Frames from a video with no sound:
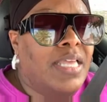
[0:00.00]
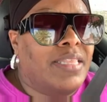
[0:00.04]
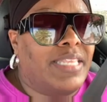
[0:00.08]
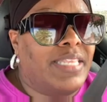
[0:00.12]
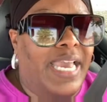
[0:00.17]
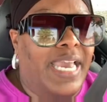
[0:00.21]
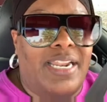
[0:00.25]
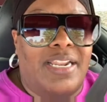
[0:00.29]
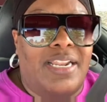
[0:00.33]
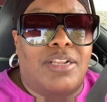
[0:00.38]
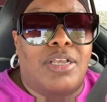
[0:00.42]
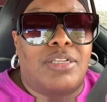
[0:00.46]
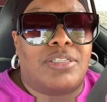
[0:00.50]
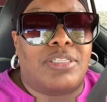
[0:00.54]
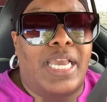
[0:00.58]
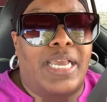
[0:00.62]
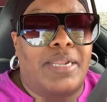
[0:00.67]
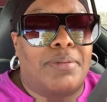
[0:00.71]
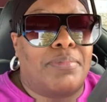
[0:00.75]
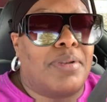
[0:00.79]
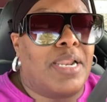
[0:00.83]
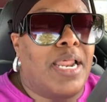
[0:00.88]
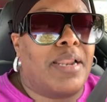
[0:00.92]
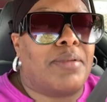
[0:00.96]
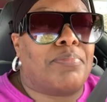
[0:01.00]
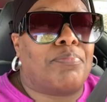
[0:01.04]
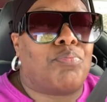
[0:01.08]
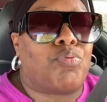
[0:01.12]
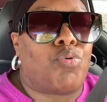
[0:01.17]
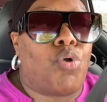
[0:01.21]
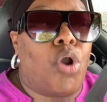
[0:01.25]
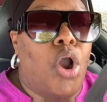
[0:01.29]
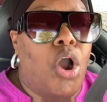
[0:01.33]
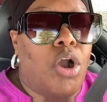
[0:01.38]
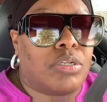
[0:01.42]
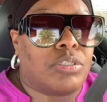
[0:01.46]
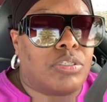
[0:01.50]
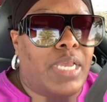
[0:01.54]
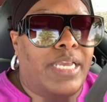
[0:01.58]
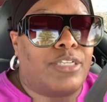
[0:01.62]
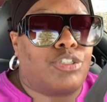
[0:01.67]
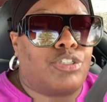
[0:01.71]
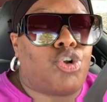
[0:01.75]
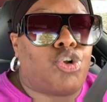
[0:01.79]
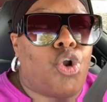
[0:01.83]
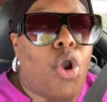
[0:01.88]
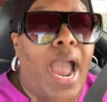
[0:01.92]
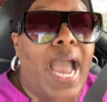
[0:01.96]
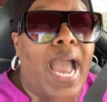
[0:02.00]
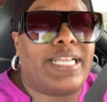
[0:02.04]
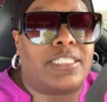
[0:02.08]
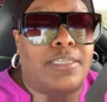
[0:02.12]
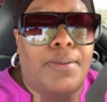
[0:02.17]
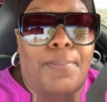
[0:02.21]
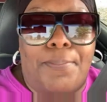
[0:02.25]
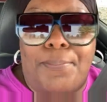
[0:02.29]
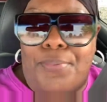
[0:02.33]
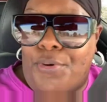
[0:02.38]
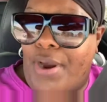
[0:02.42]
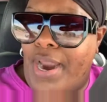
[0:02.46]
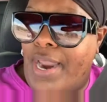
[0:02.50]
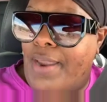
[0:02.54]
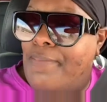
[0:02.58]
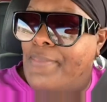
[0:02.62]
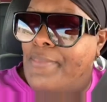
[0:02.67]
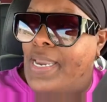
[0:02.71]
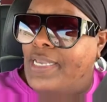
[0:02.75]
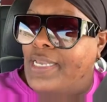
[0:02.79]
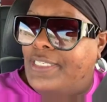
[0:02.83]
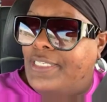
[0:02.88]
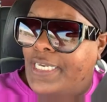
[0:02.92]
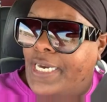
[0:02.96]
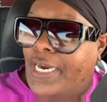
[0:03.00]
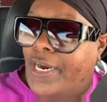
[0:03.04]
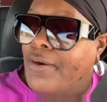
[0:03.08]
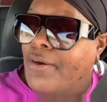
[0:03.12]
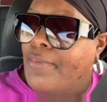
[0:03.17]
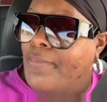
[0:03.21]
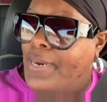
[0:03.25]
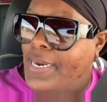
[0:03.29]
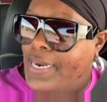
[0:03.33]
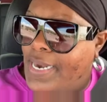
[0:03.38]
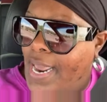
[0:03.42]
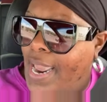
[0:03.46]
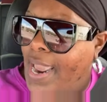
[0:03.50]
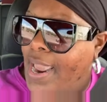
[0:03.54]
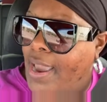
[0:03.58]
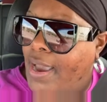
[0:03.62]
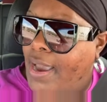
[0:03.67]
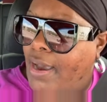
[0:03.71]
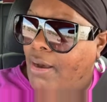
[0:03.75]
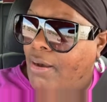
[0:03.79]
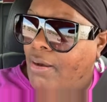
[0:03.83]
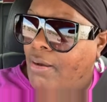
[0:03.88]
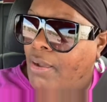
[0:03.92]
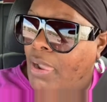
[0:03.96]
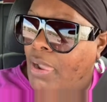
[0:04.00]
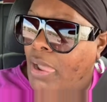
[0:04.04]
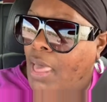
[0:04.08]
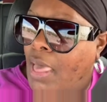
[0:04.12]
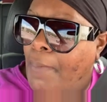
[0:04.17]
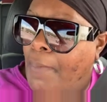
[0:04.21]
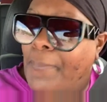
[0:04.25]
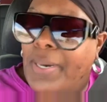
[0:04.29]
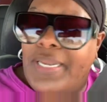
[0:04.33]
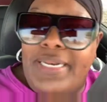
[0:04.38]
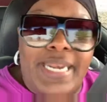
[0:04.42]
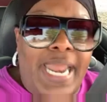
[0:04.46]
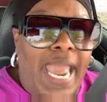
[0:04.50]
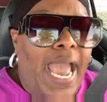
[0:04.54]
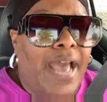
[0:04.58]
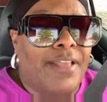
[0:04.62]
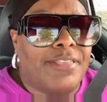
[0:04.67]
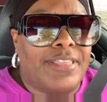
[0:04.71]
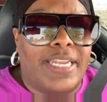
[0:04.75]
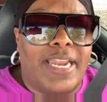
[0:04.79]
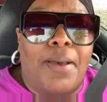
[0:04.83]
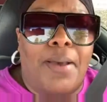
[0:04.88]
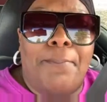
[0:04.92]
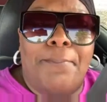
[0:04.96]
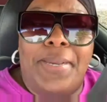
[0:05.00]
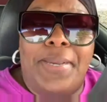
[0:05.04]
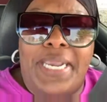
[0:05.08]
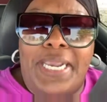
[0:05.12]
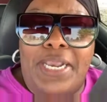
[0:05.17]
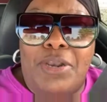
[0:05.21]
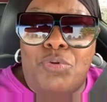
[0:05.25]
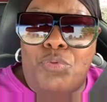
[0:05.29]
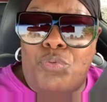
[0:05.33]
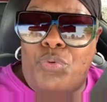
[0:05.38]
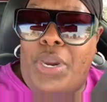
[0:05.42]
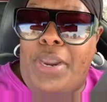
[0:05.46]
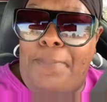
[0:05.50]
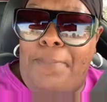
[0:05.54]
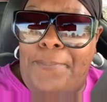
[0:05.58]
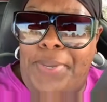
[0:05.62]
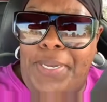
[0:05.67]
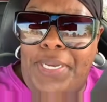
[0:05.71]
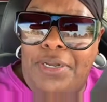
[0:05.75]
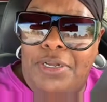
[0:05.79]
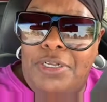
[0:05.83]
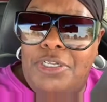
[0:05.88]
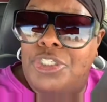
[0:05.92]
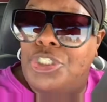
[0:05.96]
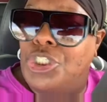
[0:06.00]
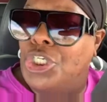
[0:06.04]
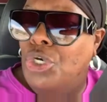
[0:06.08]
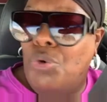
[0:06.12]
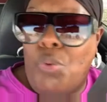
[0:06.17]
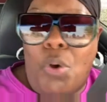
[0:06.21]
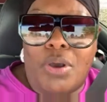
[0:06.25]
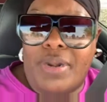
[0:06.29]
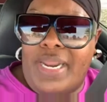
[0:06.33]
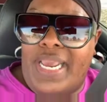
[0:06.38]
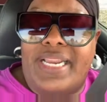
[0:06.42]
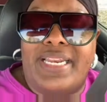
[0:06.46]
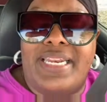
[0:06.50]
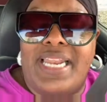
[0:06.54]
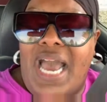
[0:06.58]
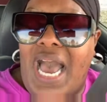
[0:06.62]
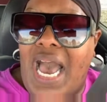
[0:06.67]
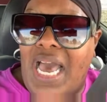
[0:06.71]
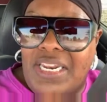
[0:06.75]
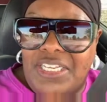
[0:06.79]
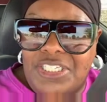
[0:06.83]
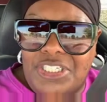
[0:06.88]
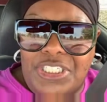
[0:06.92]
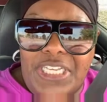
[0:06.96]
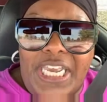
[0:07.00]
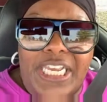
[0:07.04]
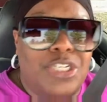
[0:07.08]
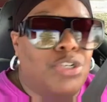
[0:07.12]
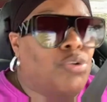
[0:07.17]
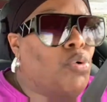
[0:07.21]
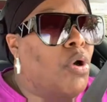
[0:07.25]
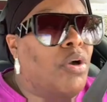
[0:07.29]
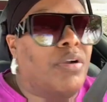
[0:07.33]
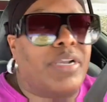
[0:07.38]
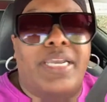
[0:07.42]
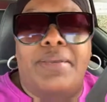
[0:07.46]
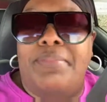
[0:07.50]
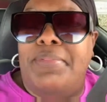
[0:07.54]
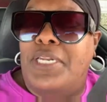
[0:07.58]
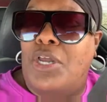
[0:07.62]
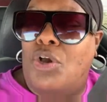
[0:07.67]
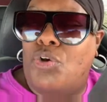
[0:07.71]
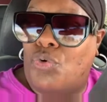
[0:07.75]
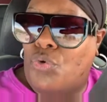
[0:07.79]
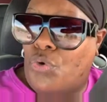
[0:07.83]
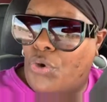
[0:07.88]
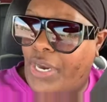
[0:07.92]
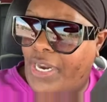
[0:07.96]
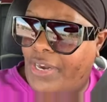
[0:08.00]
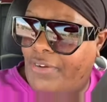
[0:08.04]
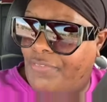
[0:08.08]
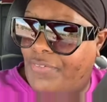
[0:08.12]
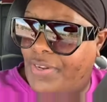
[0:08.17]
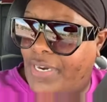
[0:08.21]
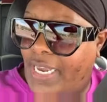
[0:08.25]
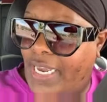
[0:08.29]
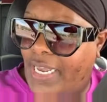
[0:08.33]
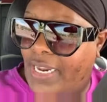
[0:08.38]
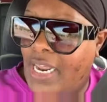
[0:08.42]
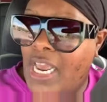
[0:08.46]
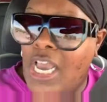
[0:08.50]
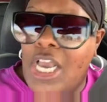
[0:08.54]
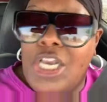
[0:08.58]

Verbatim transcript: that that that broke that tried to break me and tear me down. But now that I'm being rebuilt, you won't acknowledge that. You won't give me no credit for that.